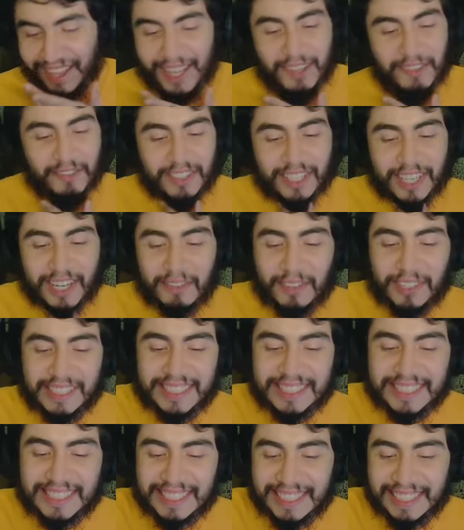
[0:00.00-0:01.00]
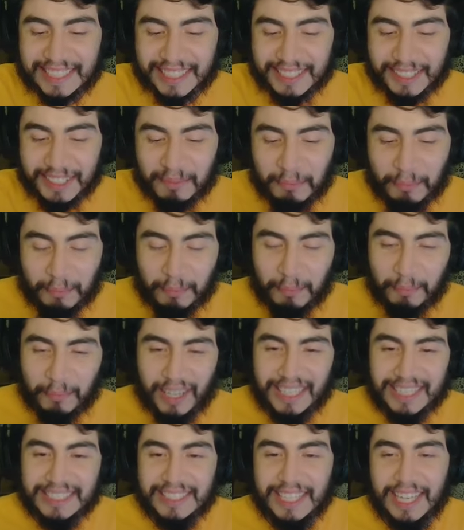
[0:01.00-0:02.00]
I've never seen a
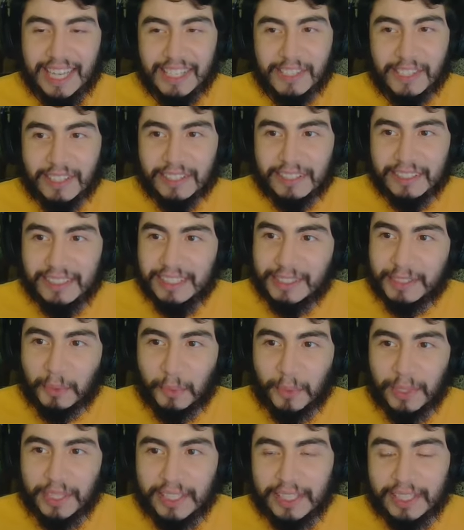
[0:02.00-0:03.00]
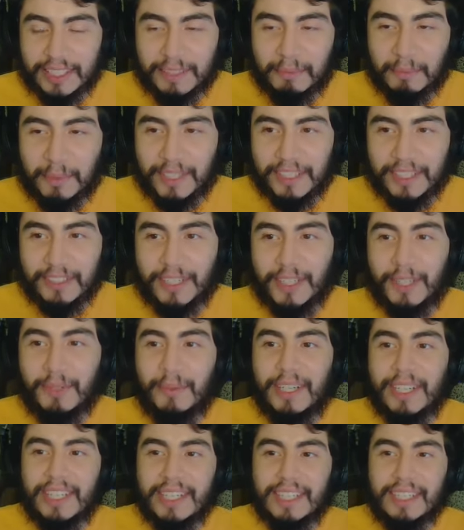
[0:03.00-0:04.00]
mustache look this weird, but you
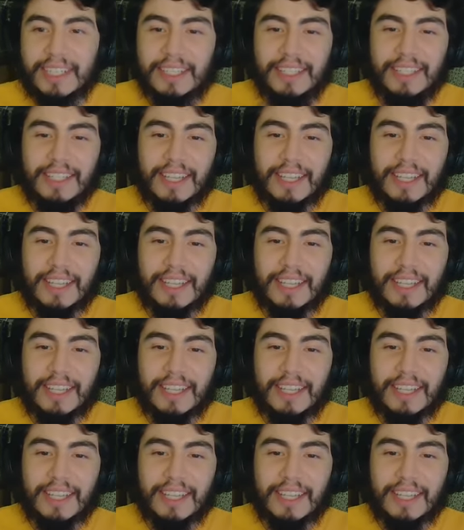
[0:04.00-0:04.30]
know what?